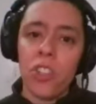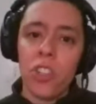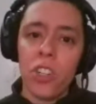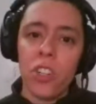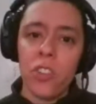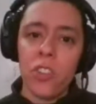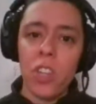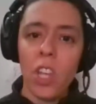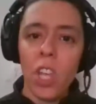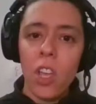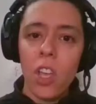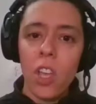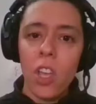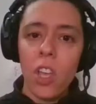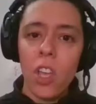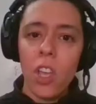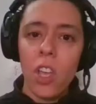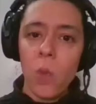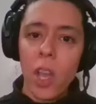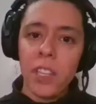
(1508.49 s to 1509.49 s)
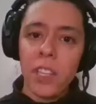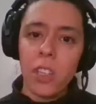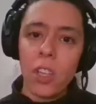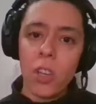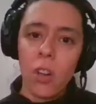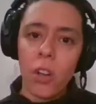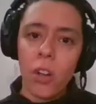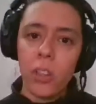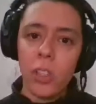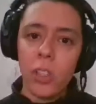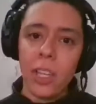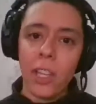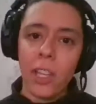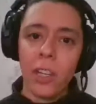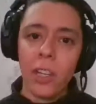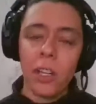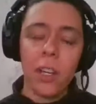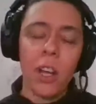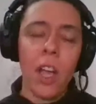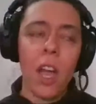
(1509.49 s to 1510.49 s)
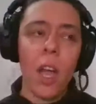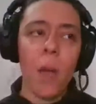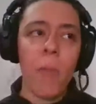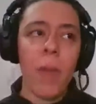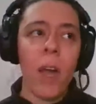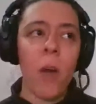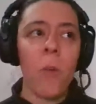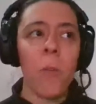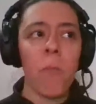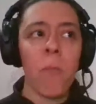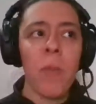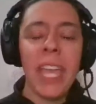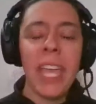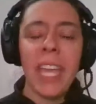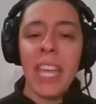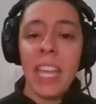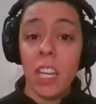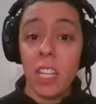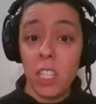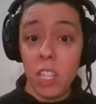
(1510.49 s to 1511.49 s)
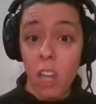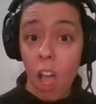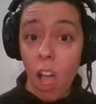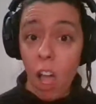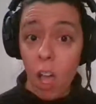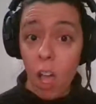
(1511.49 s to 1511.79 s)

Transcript: So that's why I said earlier about picking a topic.